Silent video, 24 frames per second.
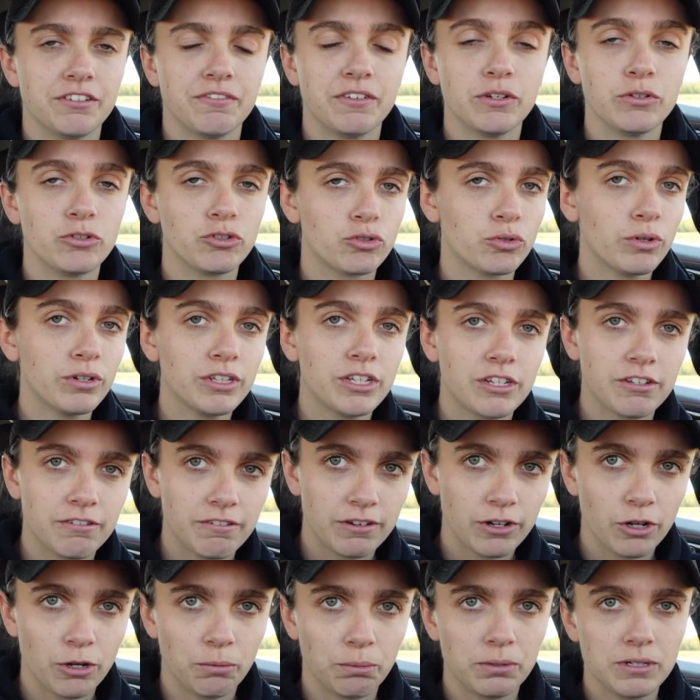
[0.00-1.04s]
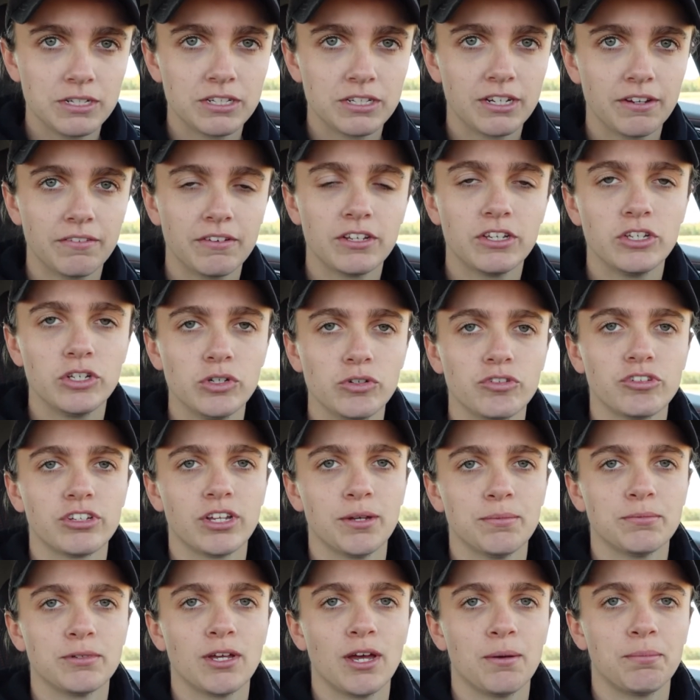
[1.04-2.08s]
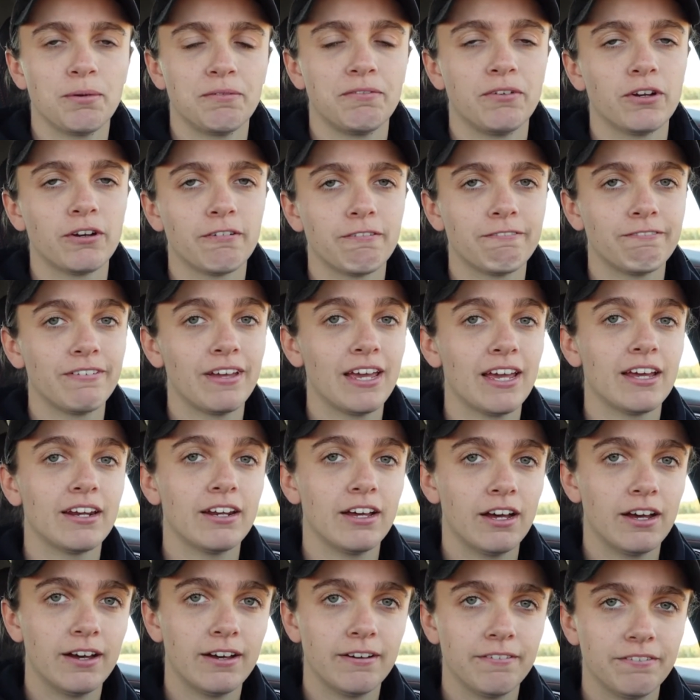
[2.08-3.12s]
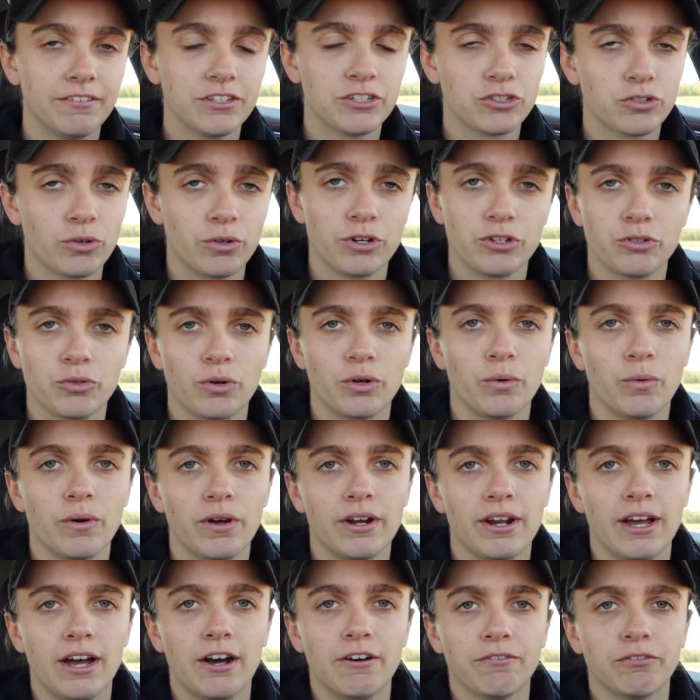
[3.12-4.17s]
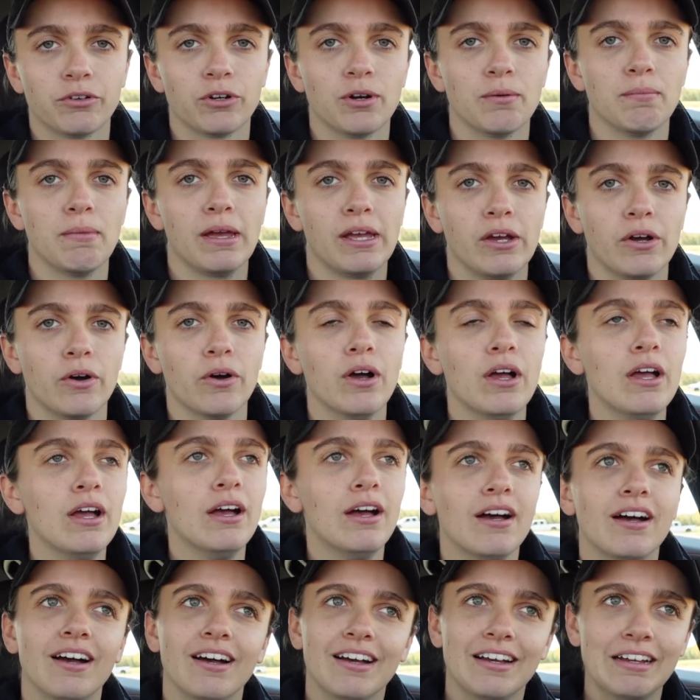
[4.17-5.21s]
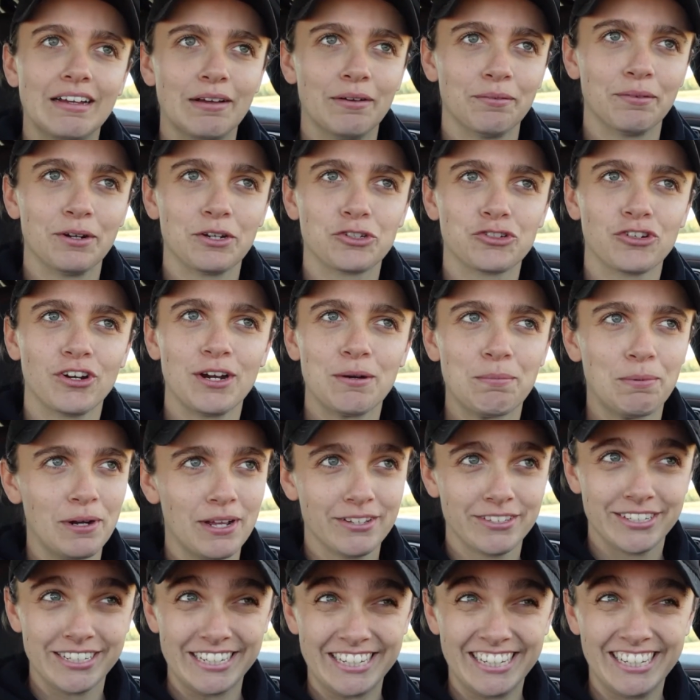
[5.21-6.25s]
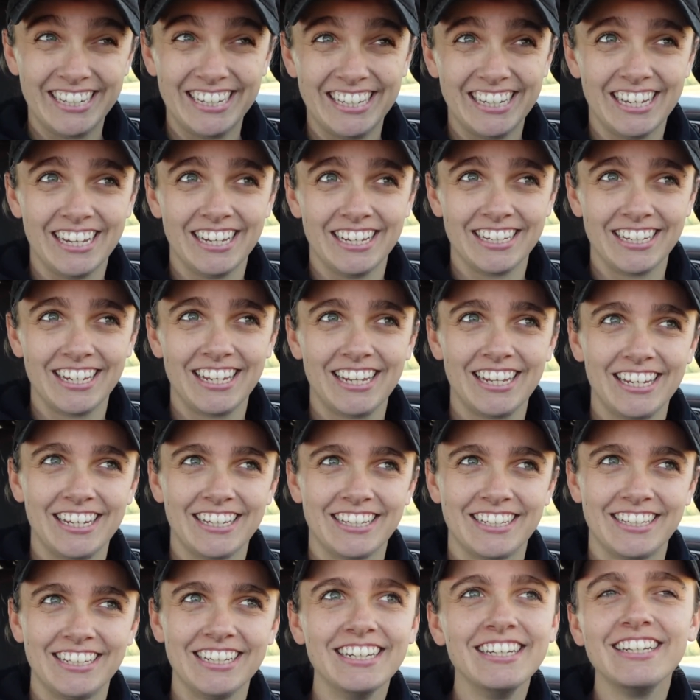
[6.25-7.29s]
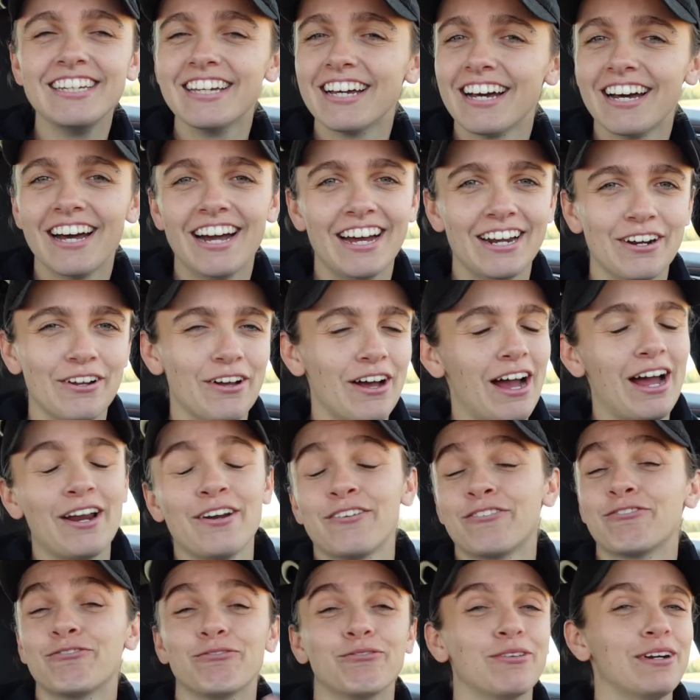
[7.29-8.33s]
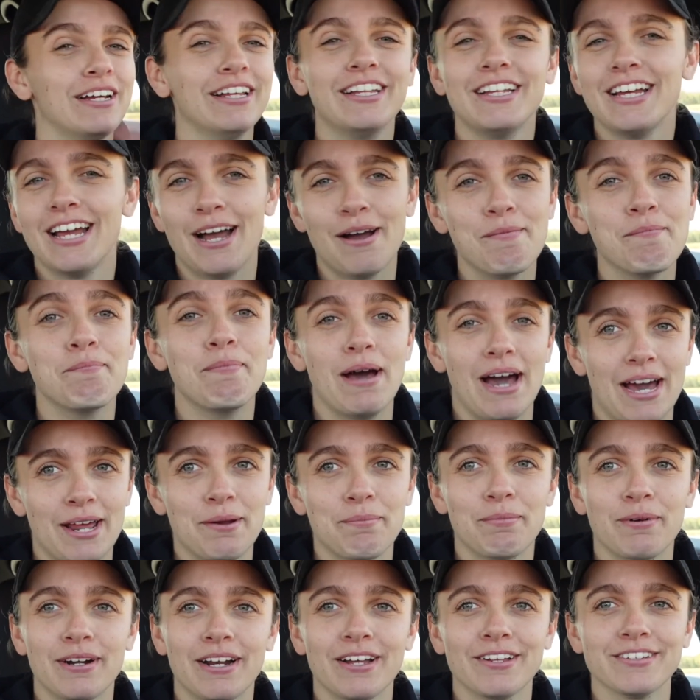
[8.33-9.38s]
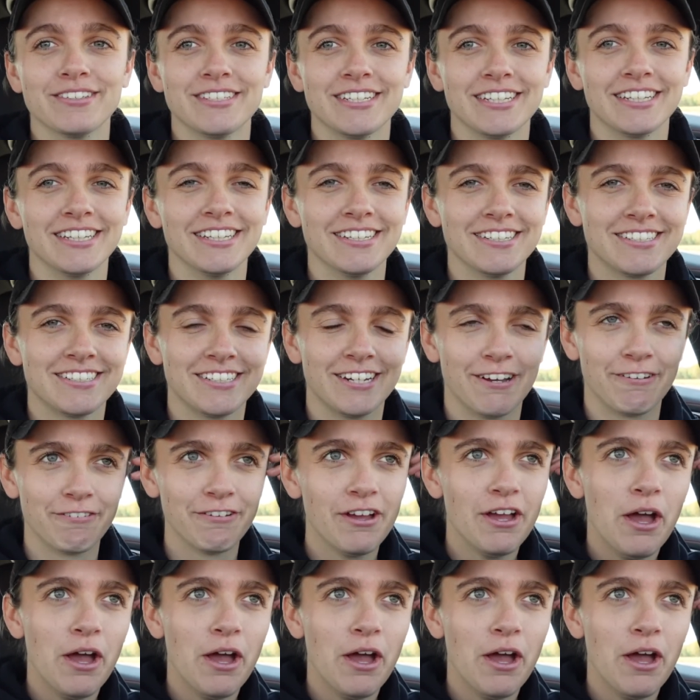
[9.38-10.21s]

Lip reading: If you enjoyed this video, please give it a huge thumbs up. If you're a fan of this 2021 Alfa Romeo, I'm going to try and pronounce it Giulia. I'm bad at pronouncing this stuff.